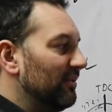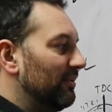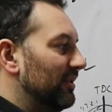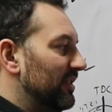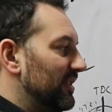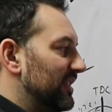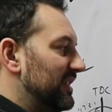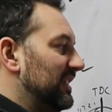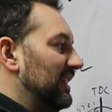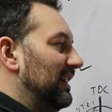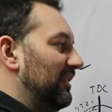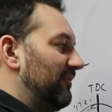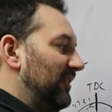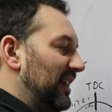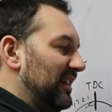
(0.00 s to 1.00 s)
was
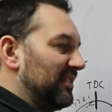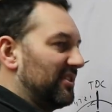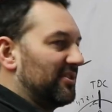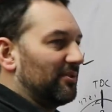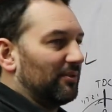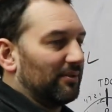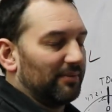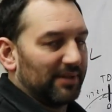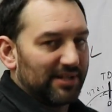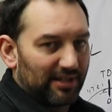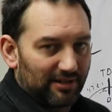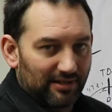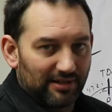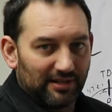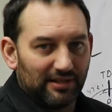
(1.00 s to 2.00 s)
advanced or
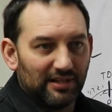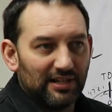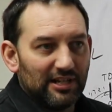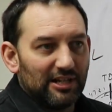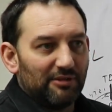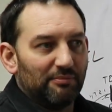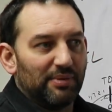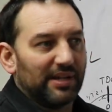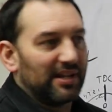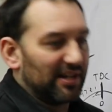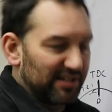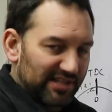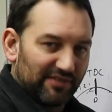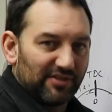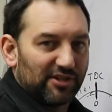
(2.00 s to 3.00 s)
retarded
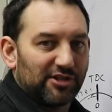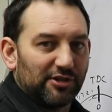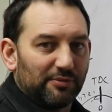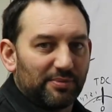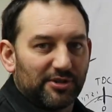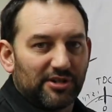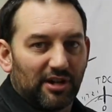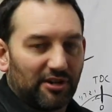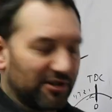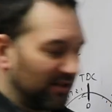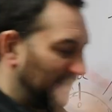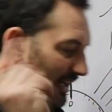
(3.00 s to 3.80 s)
because of our supercharger.